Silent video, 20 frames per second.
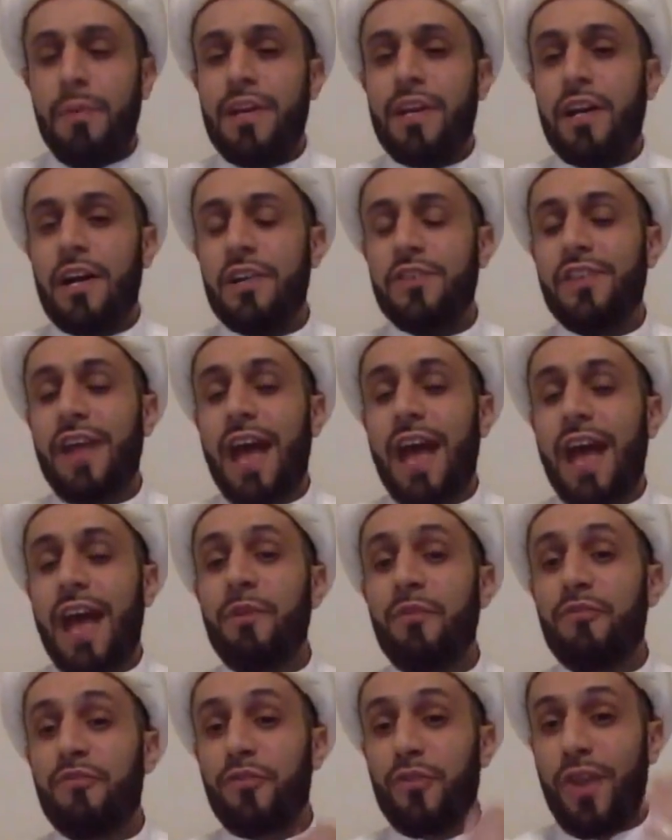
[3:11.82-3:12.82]
Because
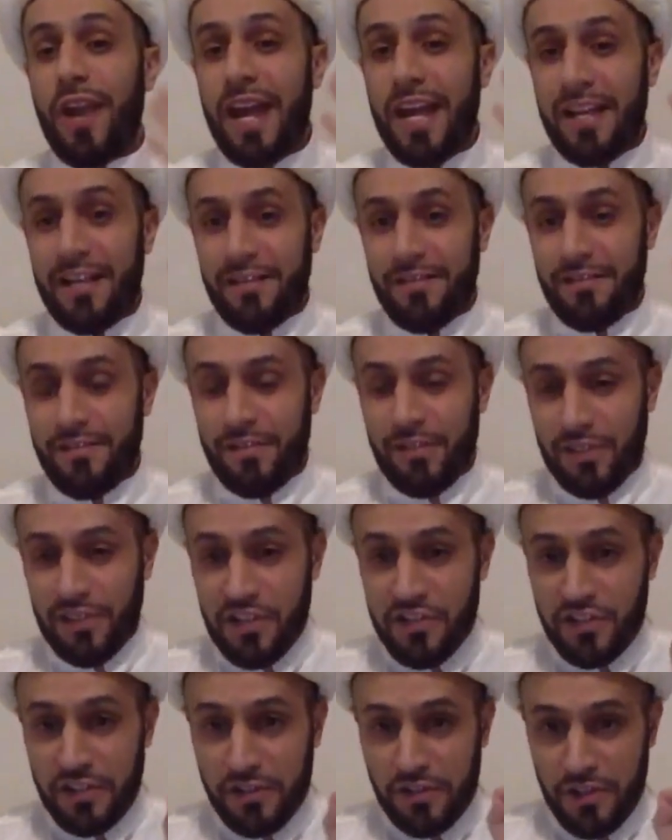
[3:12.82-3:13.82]
I'm afraid,
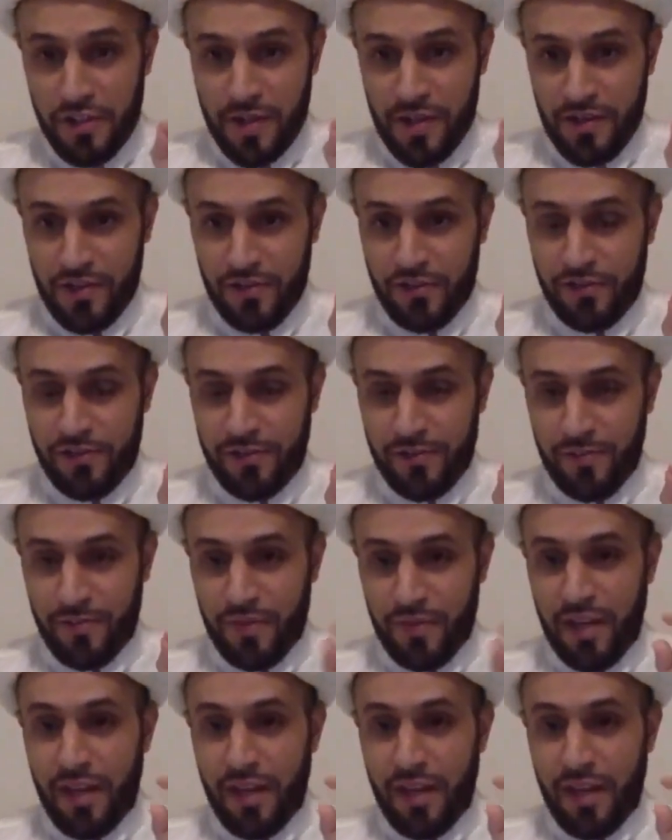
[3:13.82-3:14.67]
listen to this.